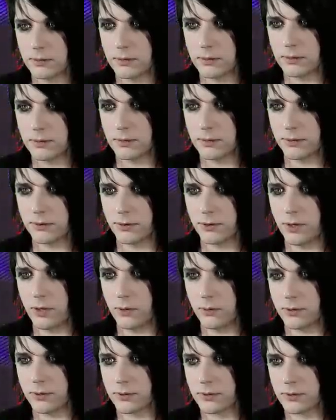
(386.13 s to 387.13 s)
There's a
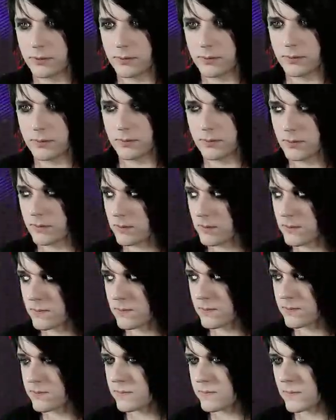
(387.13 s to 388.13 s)
note.
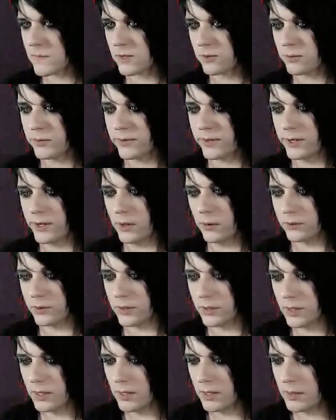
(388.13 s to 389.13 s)
Let's read the note.
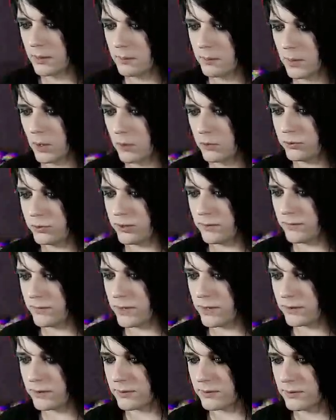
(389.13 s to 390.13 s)
Most of
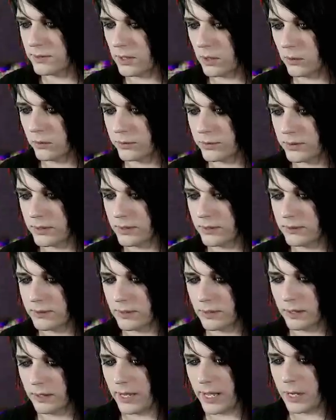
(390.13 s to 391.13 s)
this note is in
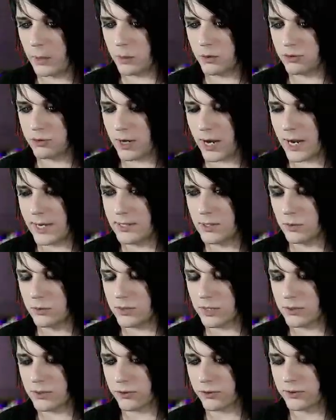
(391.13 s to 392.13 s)
a language I don't
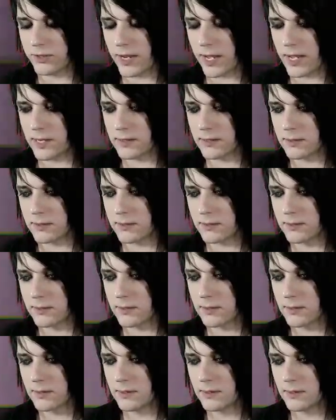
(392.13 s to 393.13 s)
understand.
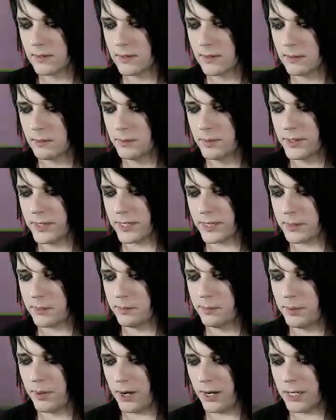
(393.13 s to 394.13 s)
But at the
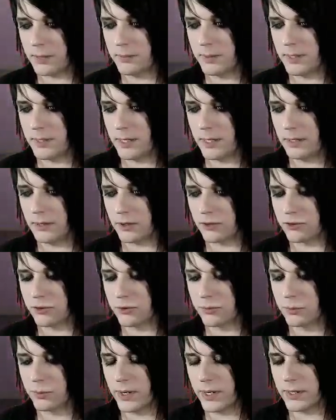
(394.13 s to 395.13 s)
bottom in English
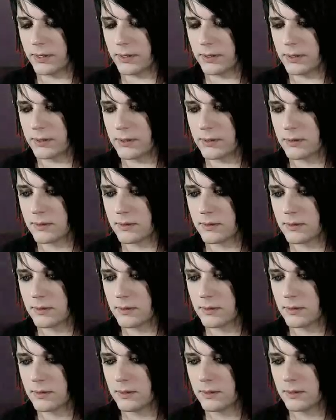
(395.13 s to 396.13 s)
is written,
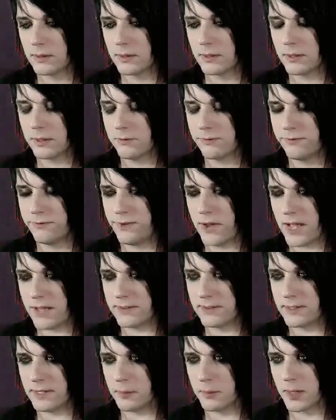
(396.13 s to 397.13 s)

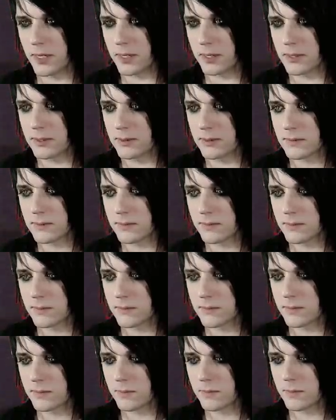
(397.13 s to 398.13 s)
Confess to me.
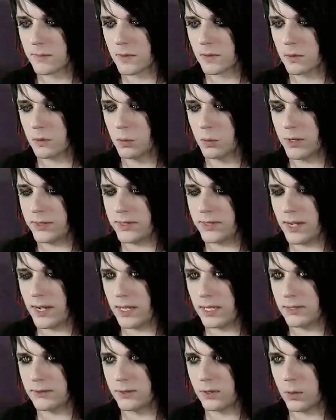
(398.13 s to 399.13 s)
What the
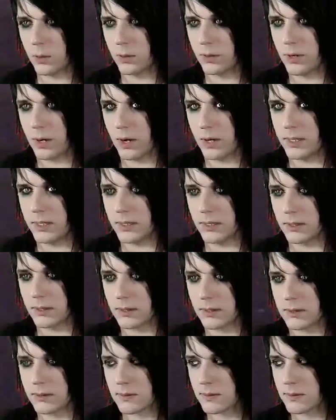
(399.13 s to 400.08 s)
hell is going on here?